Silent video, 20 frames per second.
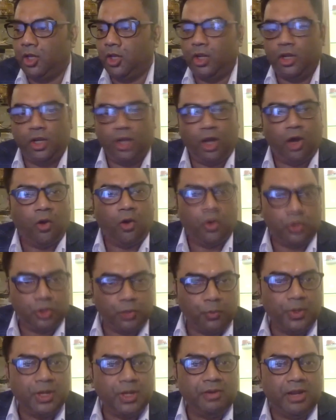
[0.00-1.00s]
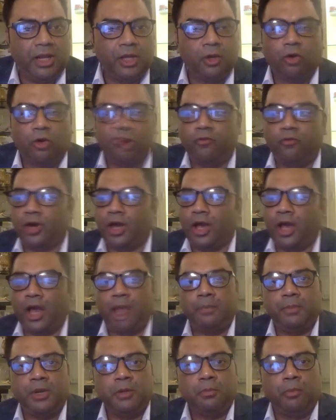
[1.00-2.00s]
Now, do we really go for a
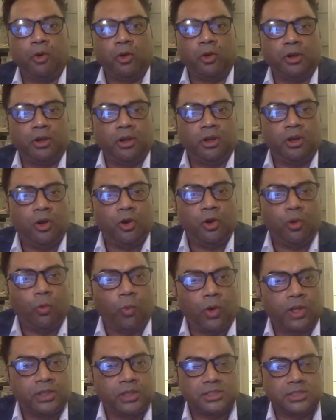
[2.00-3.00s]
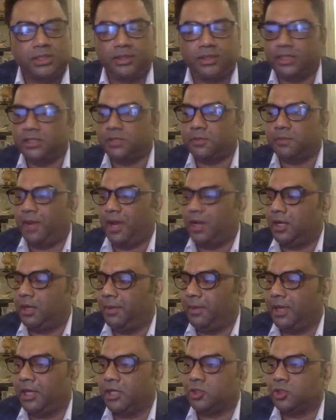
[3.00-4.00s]
hybrid model once this
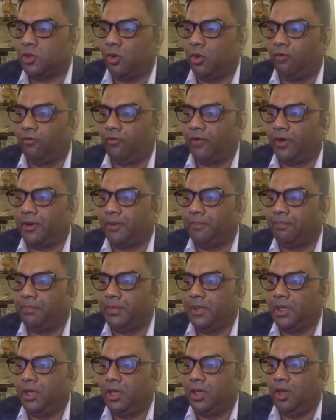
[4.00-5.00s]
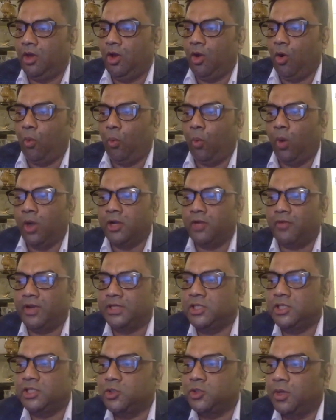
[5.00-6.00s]
pandemic is over? What
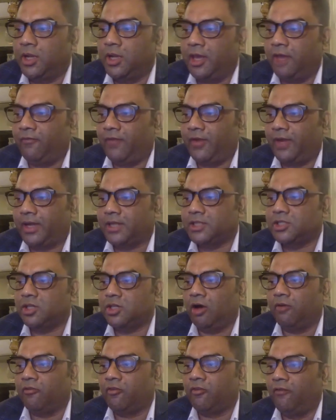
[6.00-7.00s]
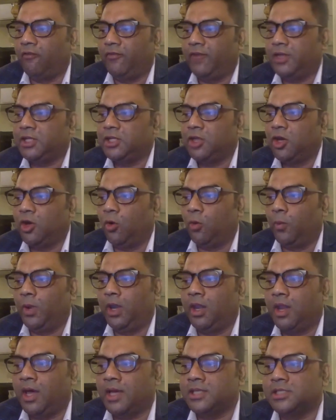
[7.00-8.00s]
residual effects of COVID will
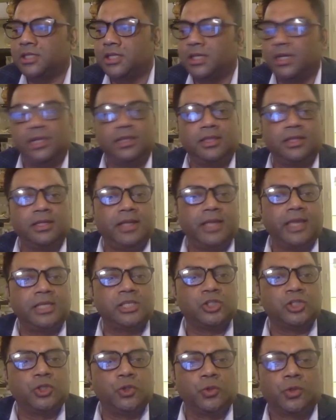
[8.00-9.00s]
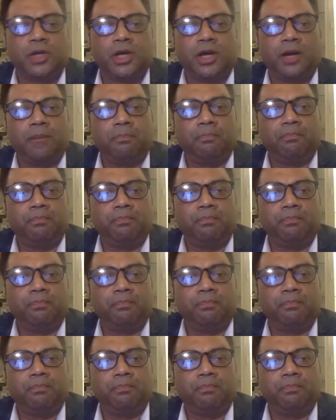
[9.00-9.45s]
last in the days to come?